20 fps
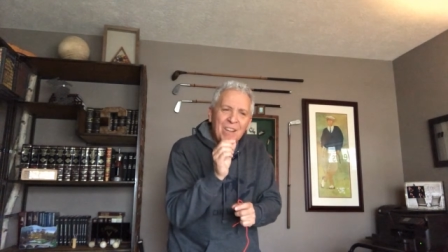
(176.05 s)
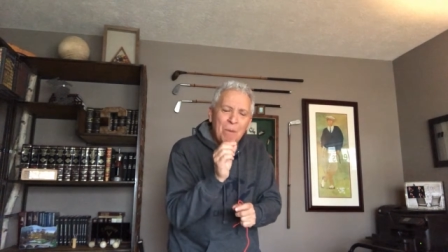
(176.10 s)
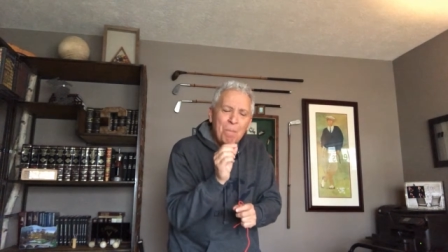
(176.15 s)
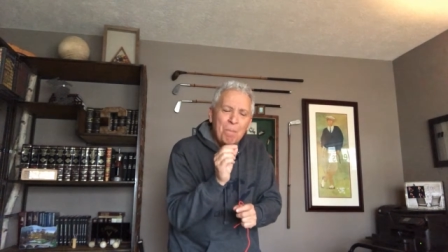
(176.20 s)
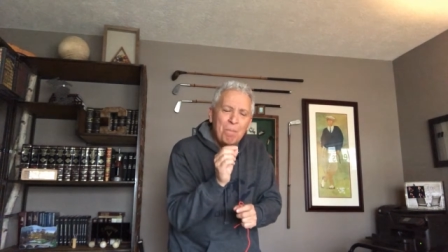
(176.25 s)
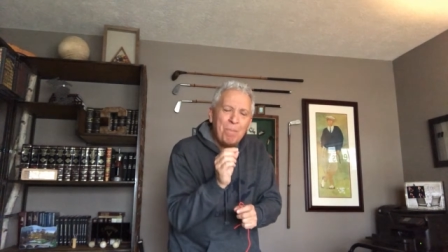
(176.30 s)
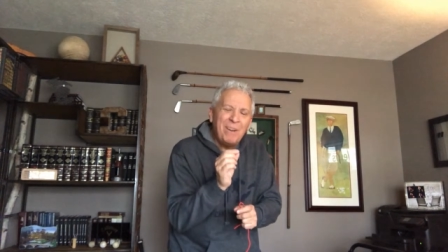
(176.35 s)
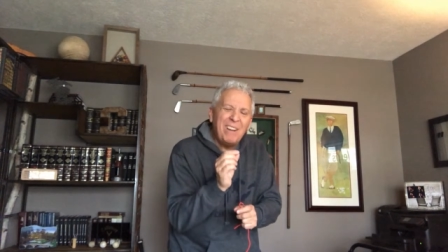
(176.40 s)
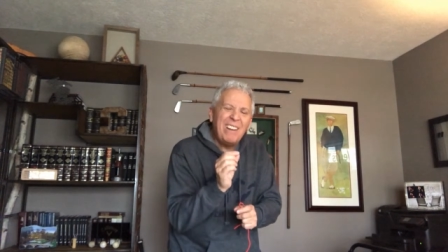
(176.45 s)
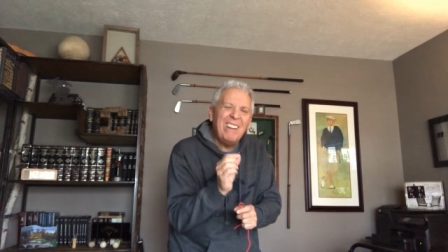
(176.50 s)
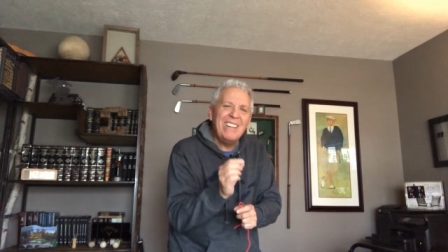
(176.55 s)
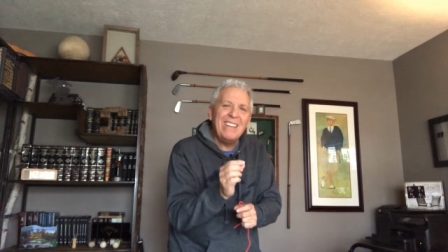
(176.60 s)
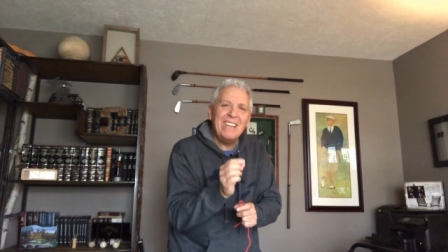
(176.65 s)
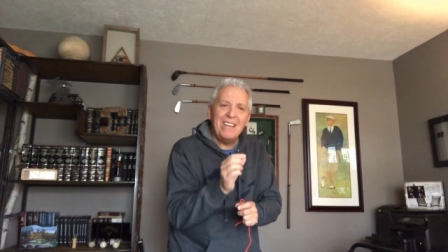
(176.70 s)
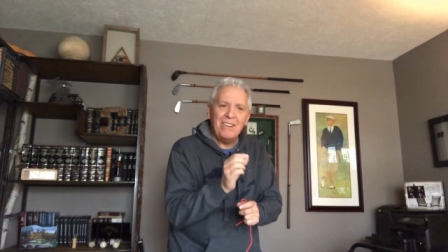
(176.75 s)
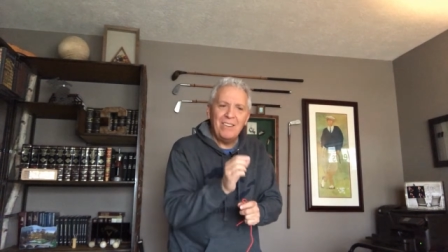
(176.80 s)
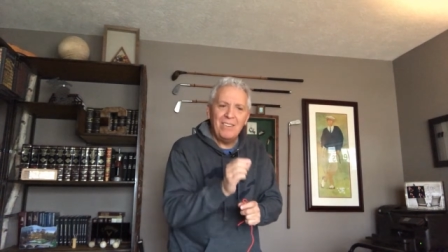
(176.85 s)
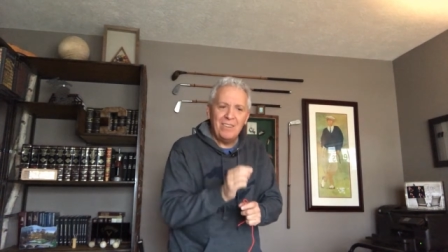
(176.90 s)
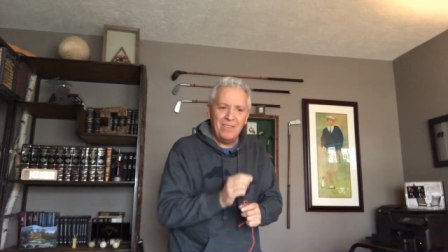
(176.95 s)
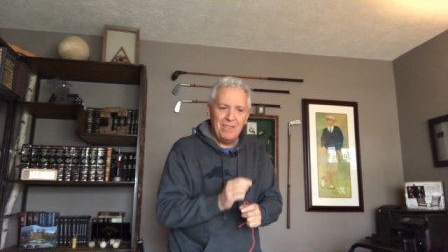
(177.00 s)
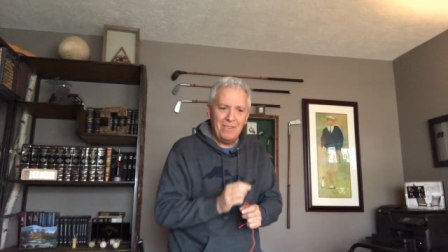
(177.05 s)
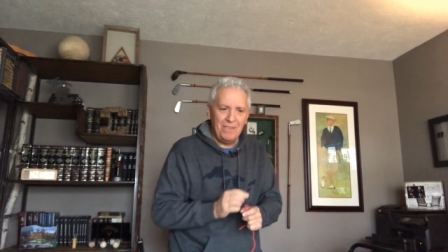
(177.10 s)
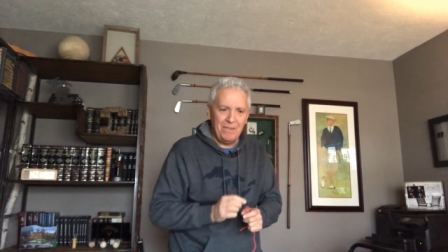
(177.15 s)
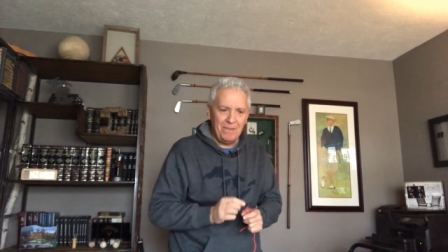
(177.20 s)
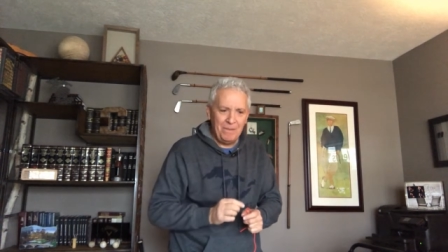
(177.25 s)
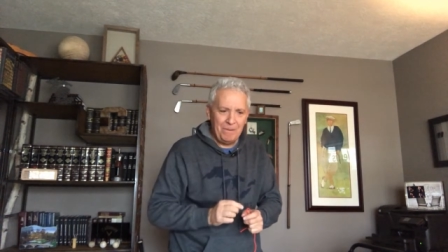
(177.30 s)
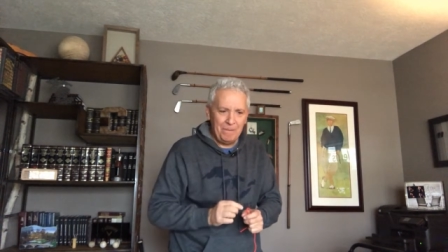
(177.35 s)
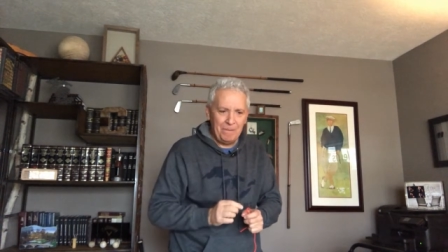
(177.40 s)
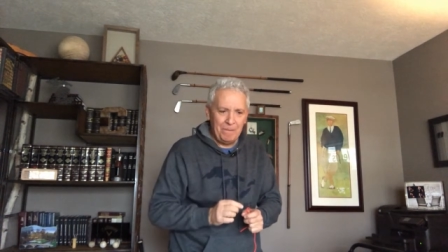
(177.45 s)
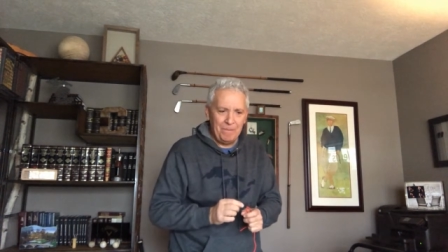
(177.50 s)
complete
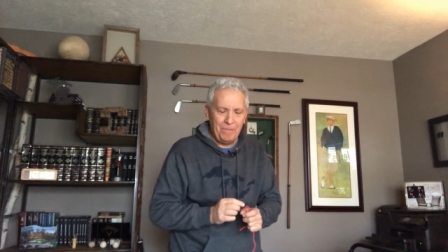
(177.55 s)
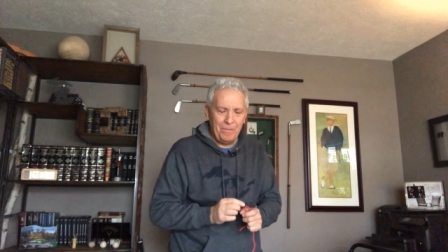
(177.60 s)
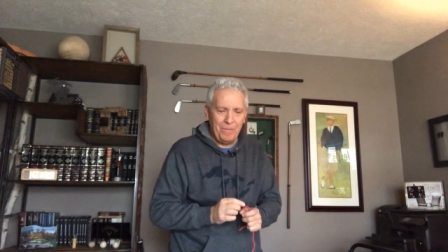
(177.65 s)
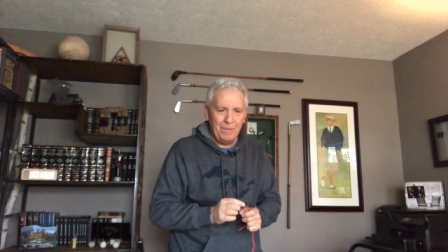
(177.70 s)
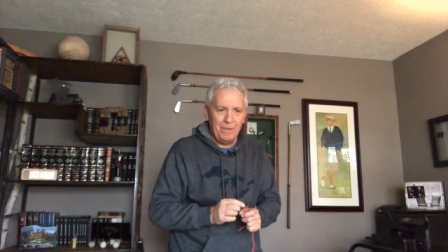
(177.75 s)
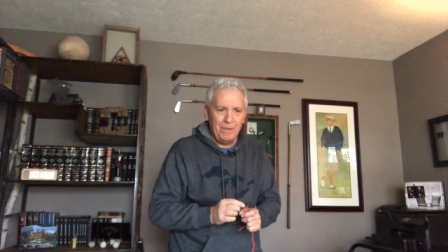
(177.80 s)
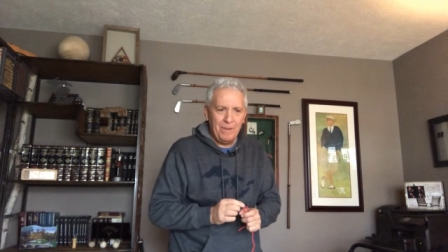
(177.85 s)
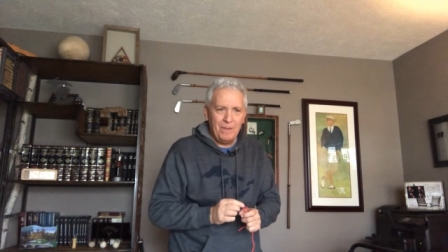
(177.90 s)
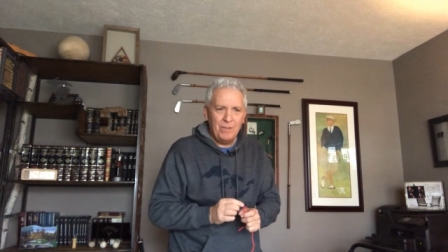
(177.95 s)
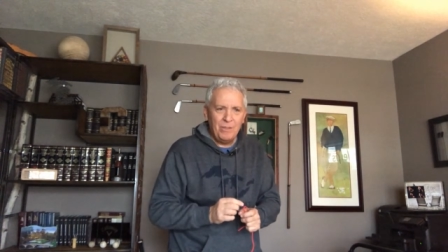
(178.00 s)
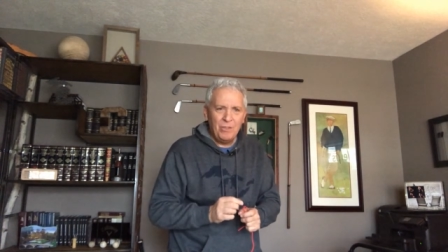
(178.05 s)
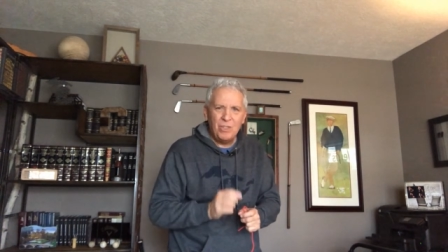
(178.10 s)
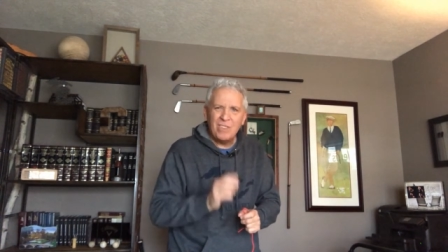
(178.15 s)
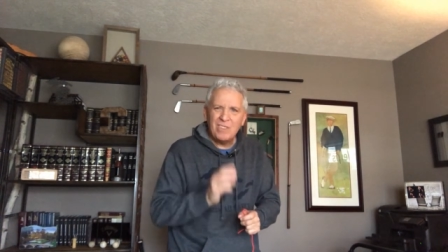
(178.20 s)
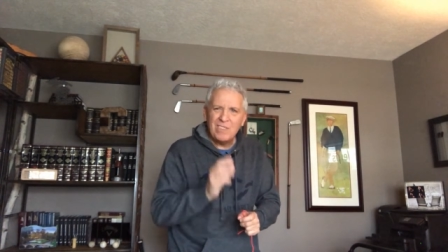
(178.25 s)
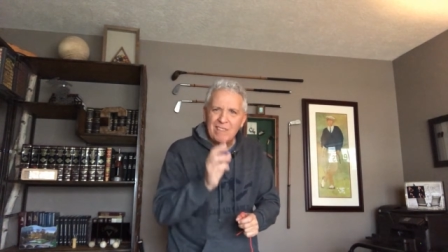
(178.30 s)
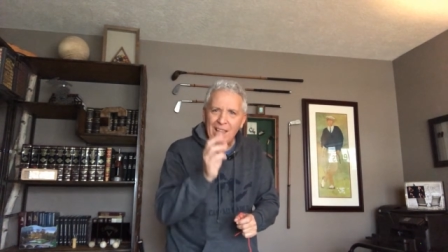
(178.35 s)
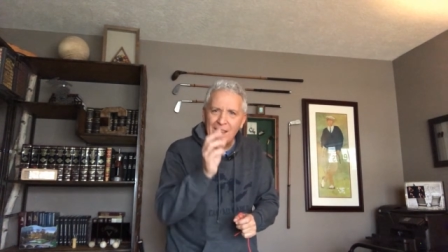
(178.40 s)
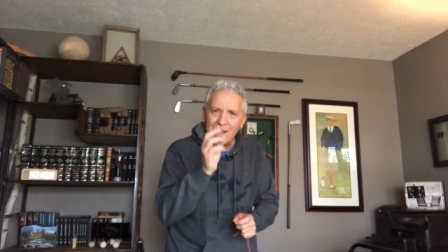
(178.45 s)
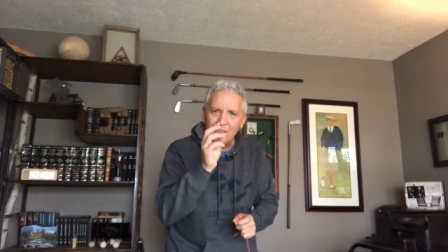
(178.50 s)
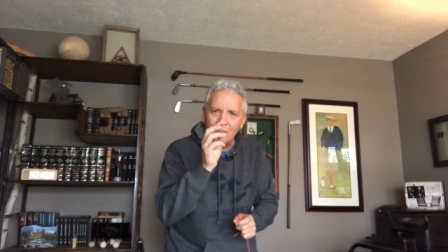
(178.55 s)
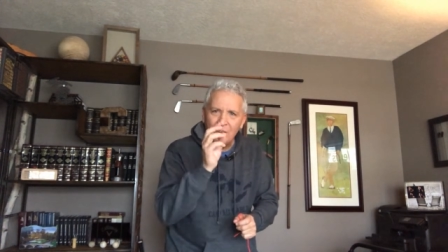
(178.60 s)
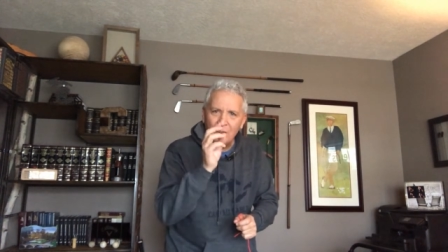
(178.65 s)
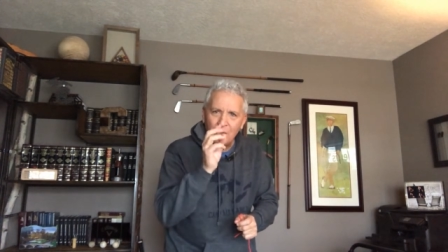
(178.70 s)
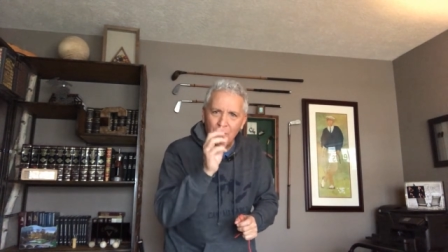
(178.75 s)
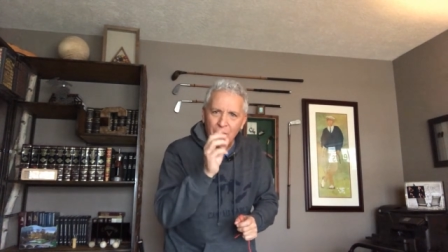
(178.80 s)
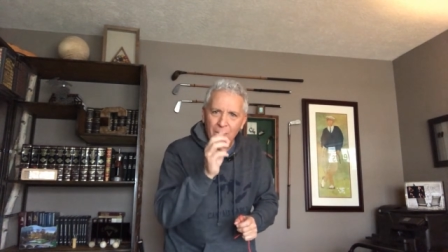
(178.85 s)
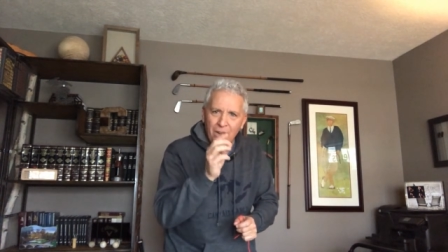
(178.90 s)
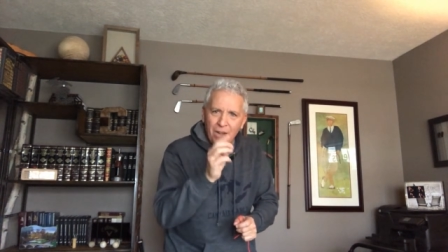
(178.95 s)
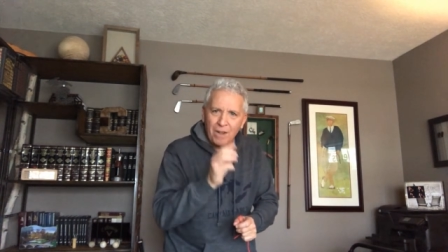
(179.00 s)
just like the
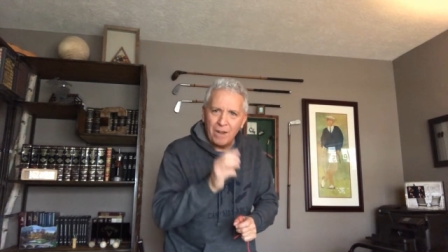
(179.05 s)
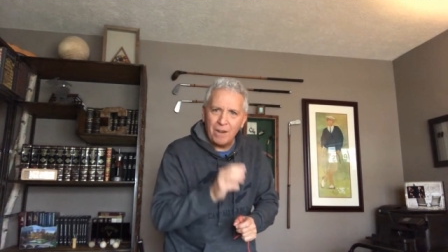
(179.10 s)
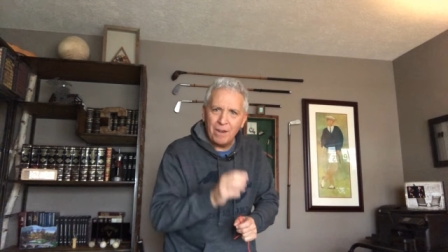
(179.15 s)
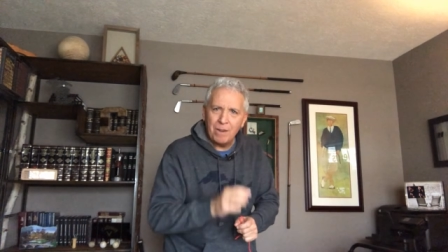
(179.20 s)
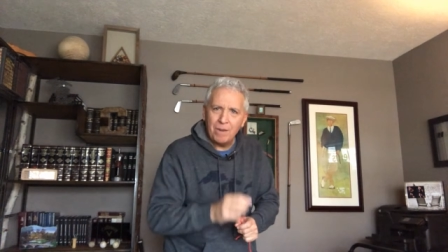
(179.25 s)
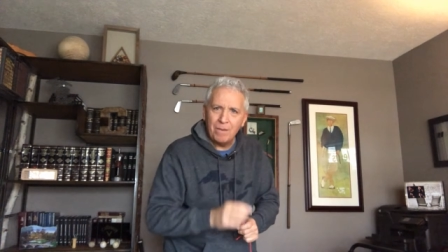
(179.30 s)
Trinity.